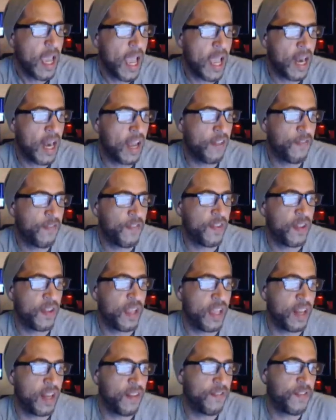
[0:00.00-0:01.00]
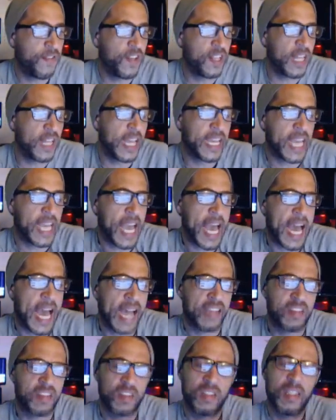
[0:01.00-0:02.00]
and I feel and it feel like a
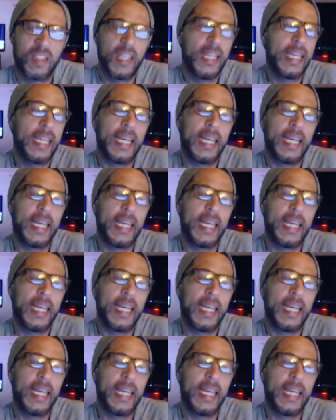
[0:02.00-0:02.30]
hassle.